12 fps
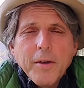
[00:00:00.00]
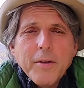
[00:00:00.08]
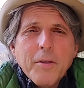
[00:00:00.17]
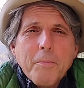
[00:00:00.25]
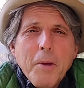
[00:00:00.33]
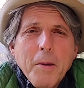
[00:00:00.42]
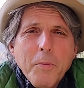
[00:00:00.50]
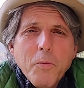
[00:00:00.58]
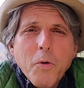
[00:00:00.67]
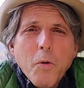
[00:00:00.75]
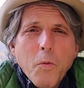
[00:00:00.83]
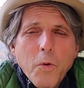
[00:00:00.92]
the people
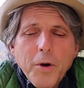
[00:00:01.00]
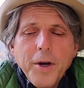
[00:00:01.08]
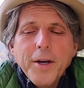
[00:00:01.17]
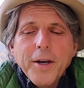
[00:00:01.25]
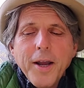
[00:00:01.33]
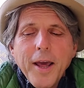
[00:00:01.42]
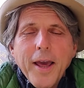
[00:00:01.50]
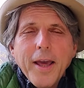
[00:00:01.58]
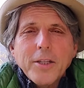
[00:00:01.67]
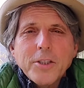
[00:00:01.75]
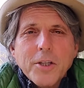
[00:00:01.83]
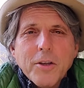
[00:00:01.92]
were worried and
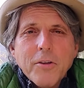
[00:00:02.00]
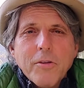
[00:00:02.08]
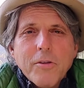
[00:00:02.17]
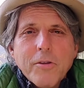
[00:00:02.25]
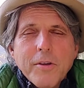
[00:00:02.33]
anxious.